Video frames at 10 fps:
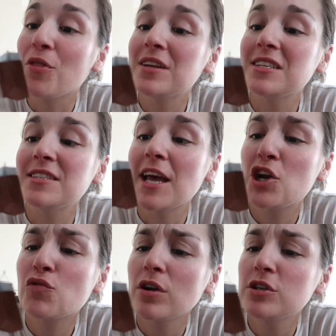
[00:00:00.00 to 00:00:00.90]
This is a
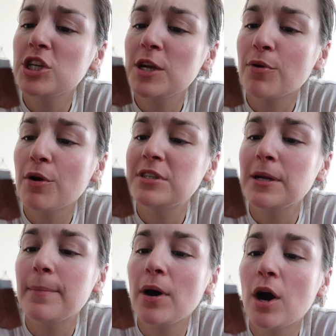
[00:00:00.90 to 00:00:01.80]
crunchy
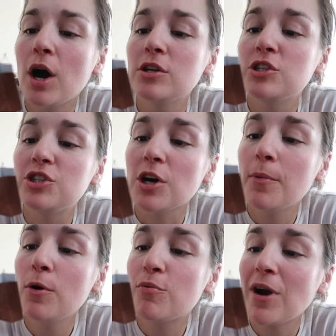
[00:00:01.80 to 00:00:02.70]
protein bar,
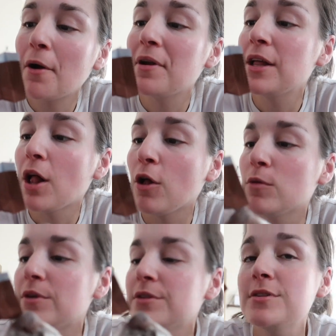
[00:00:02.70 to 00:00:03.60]
double brownie
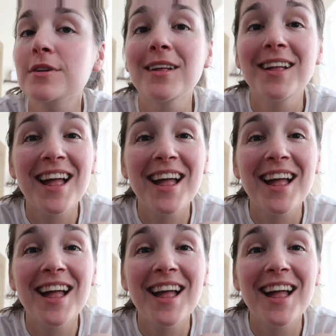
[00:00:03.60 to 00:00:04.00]
almond.